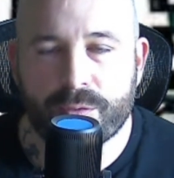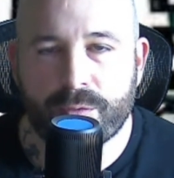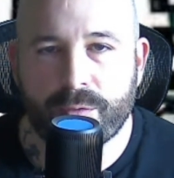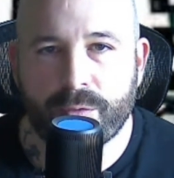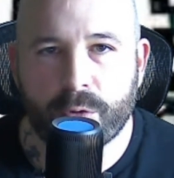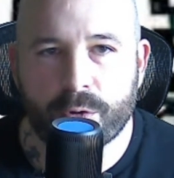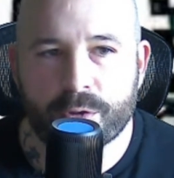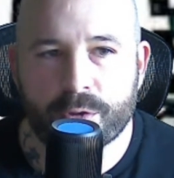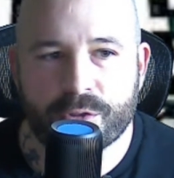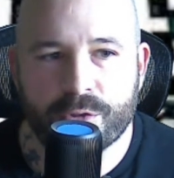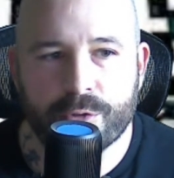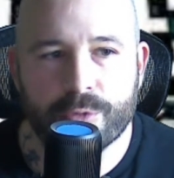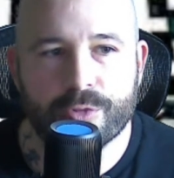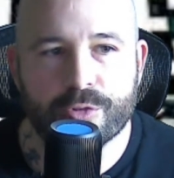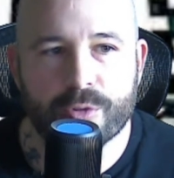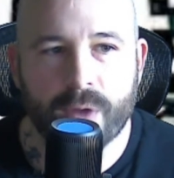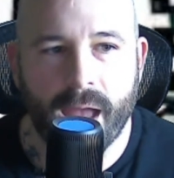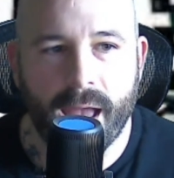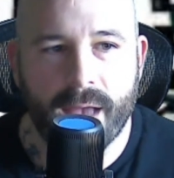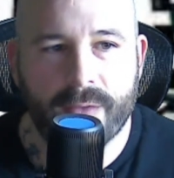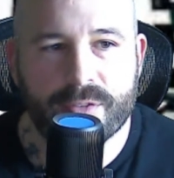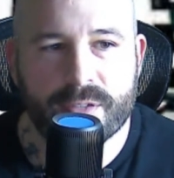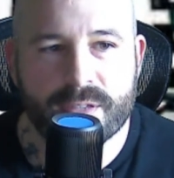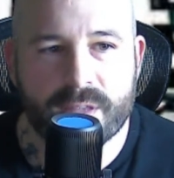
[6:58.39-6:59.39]
first two
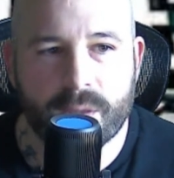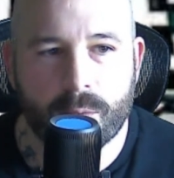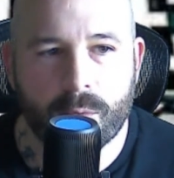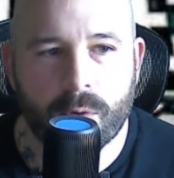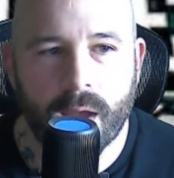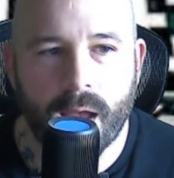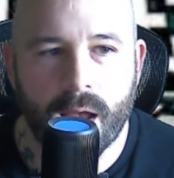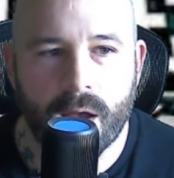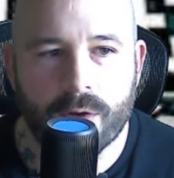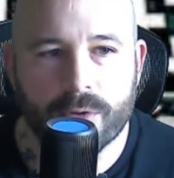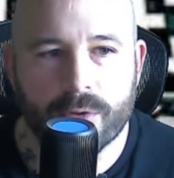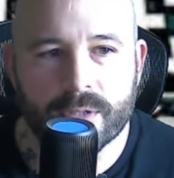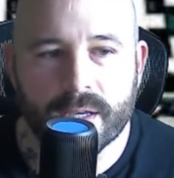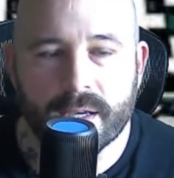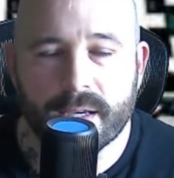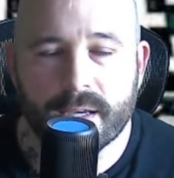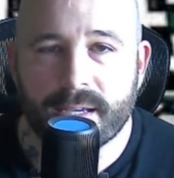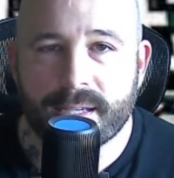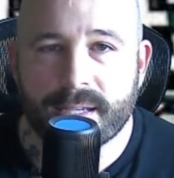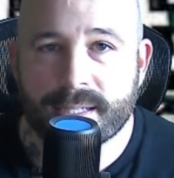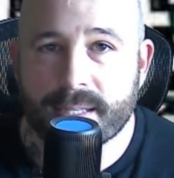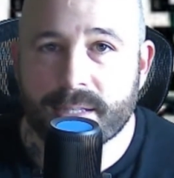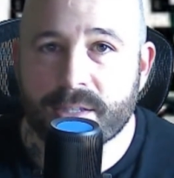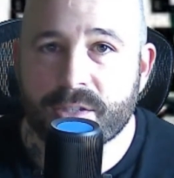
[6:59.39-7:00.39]
drafts that were held
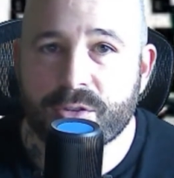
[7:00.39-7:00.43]
since